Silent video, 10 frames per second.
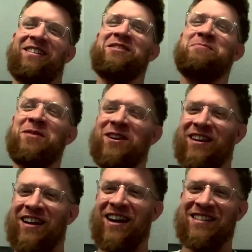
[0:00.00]
Good
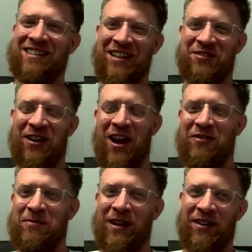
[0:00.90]
morning, guys. Thanks for
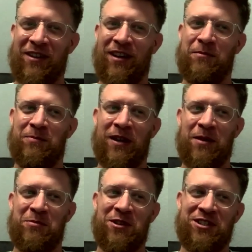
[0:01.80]
having me. I, I, I
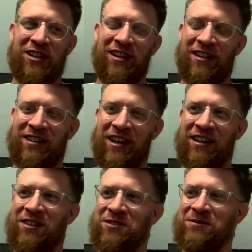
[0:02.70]
appreciate it. Thank you.